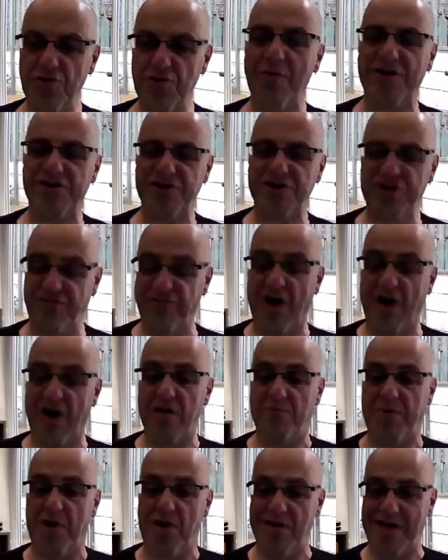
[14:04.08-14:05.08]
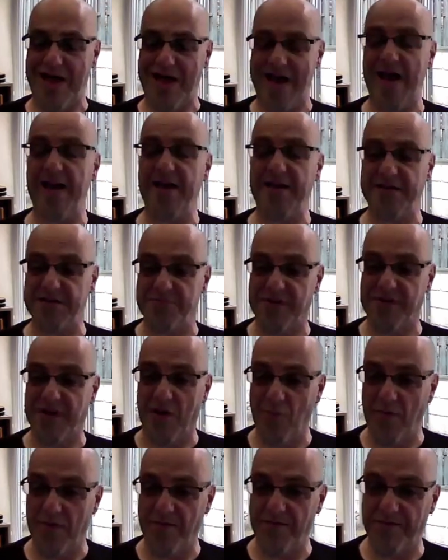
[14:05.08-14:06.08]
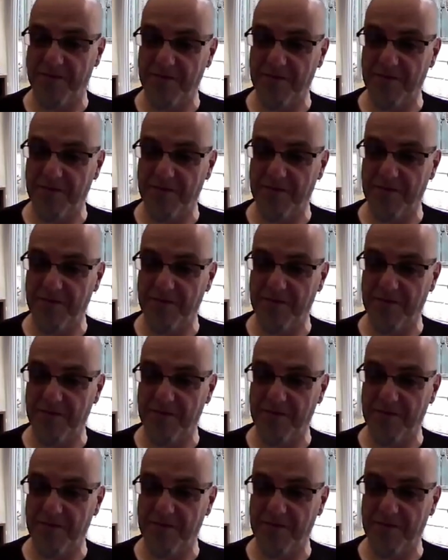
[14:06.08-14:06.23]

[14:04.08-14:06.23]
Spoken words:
you actually write by hand to begin with?